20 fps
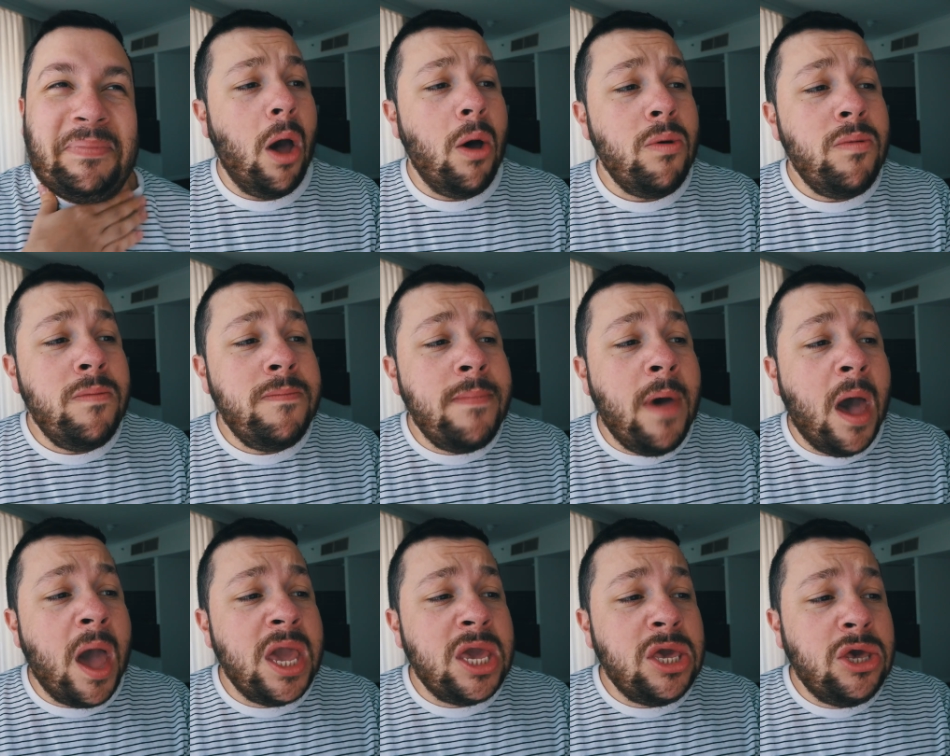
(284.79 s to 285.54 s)
Oh
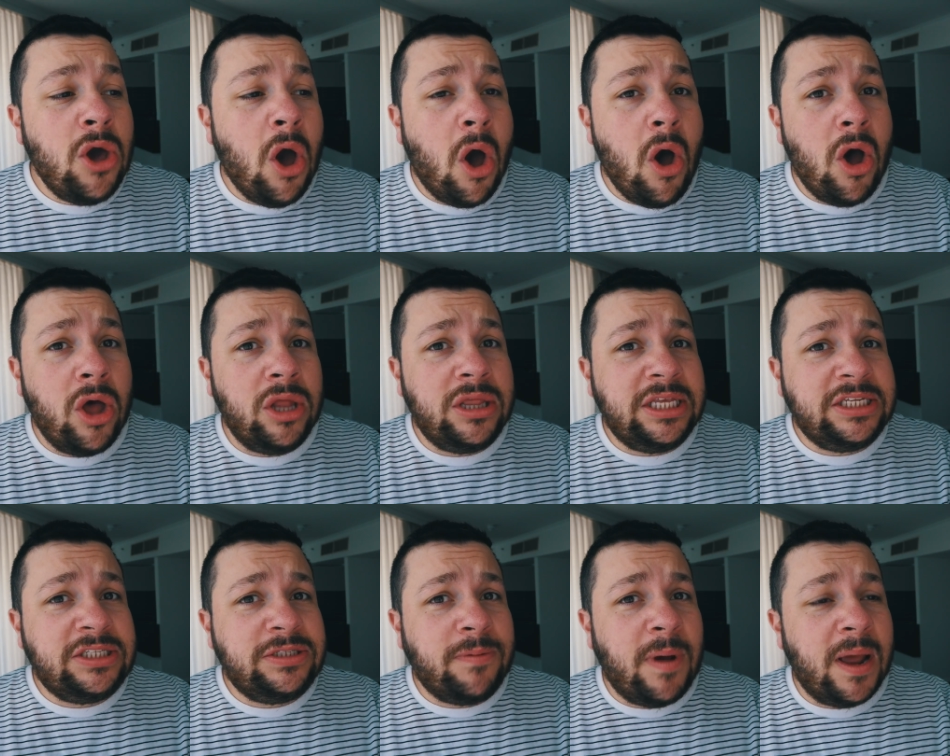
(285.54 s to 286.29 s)
my God,
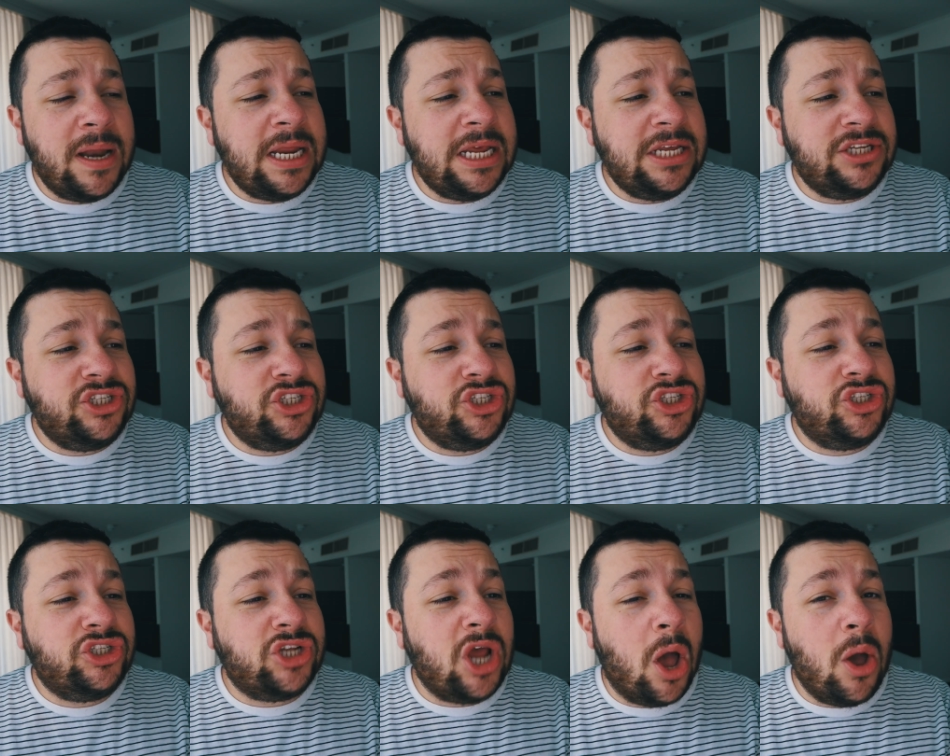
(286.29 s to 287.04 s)
this one is
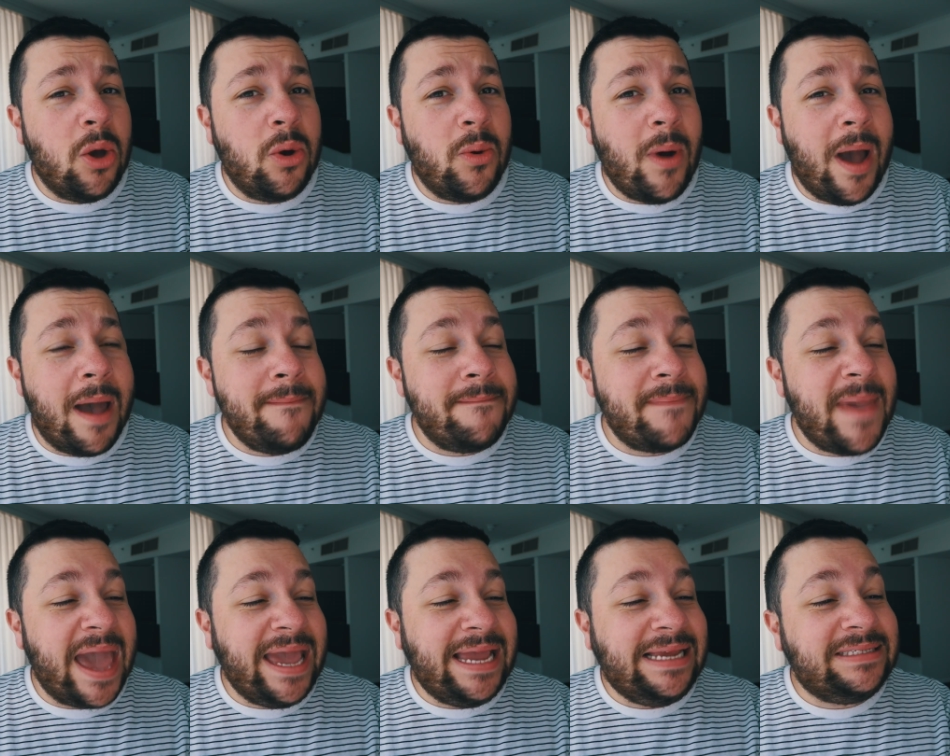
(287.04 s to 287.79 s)
so
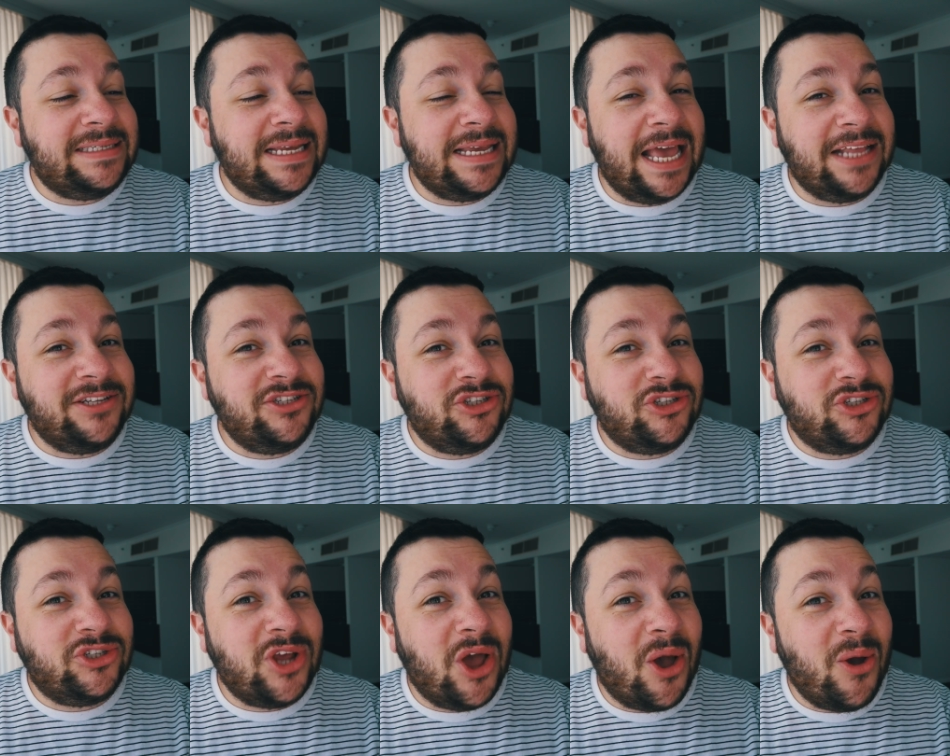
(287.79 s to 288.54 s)
amazing and
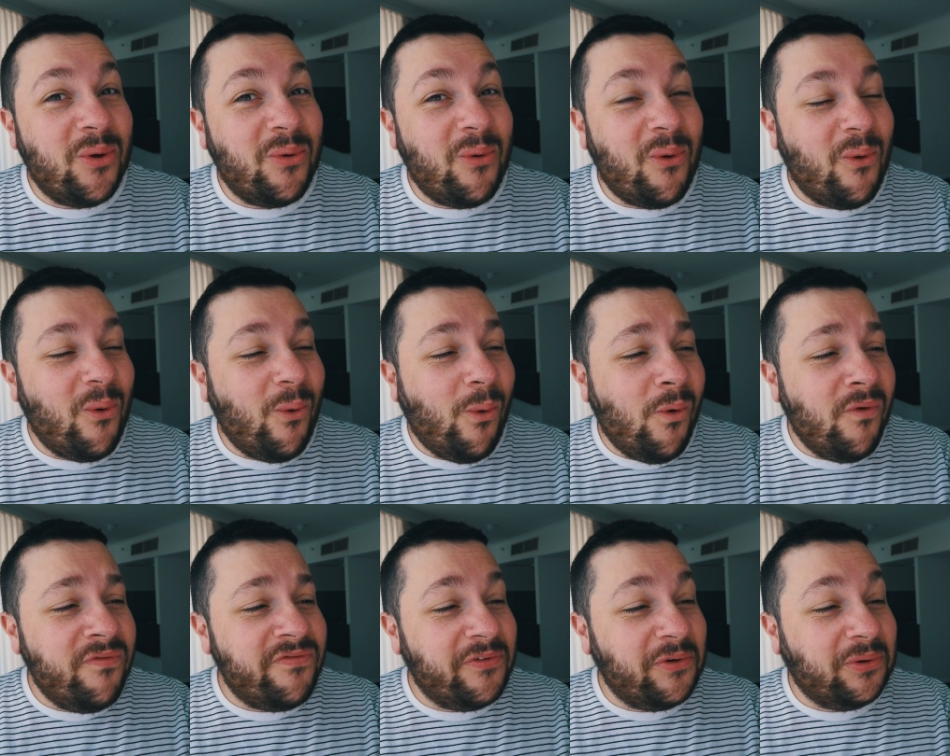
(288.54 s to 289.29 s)
so
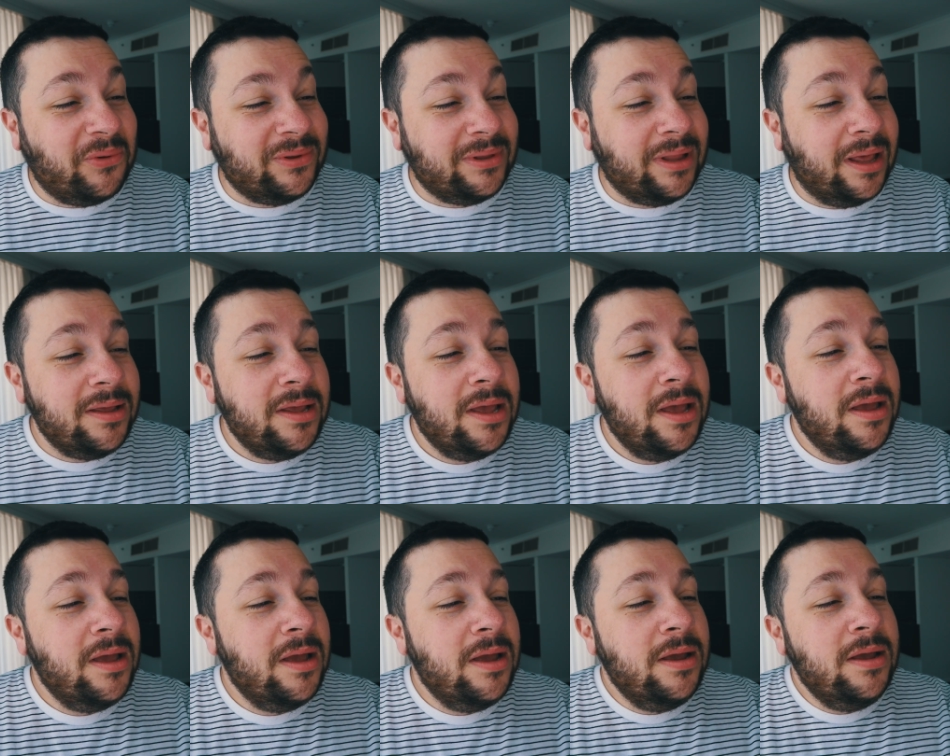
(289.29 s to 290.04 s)
awful.
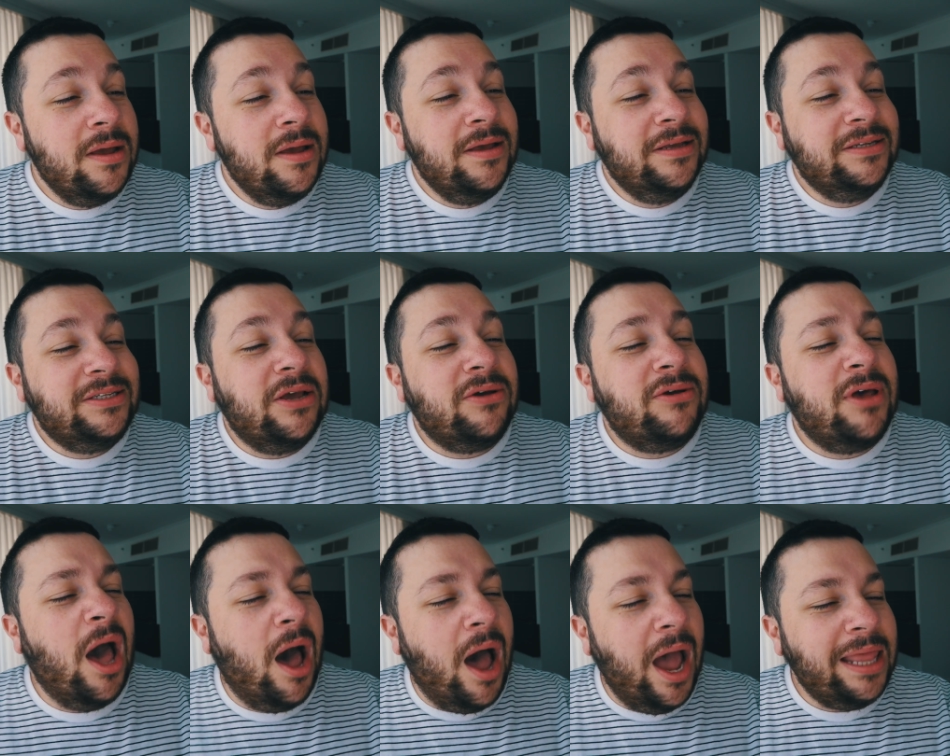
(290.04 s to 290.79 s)
So
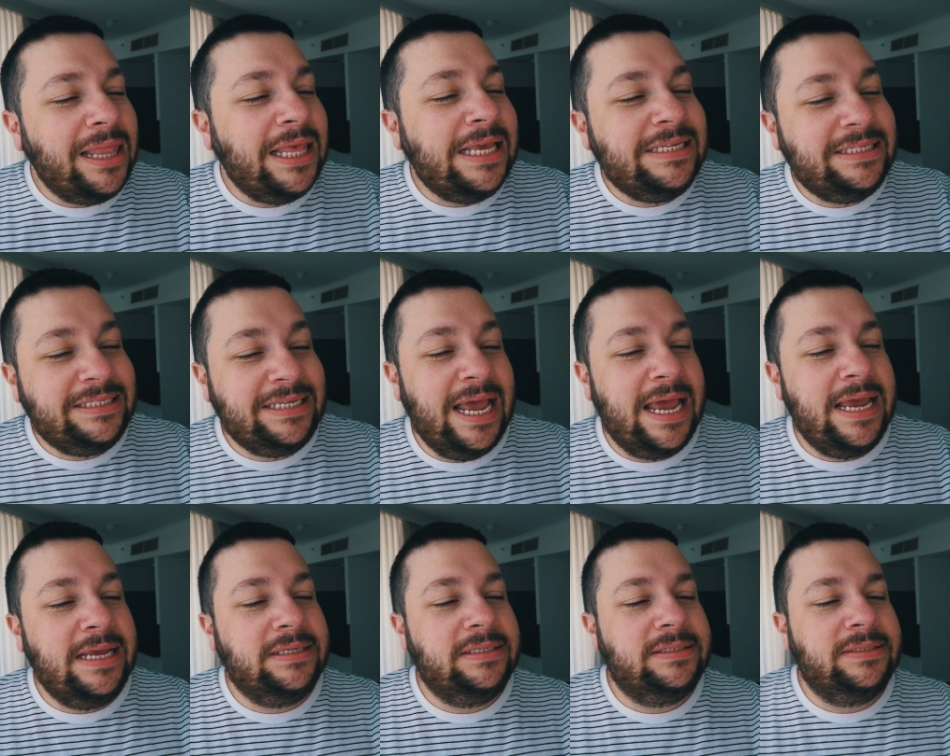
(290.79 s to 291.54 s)
Kylie
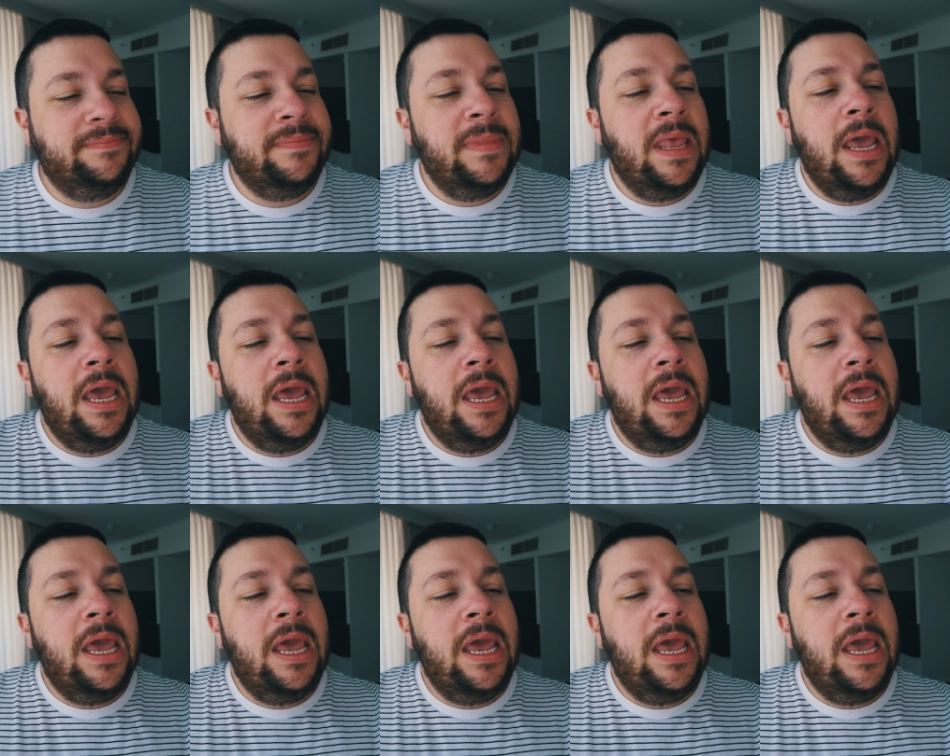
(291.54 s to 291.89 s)
says,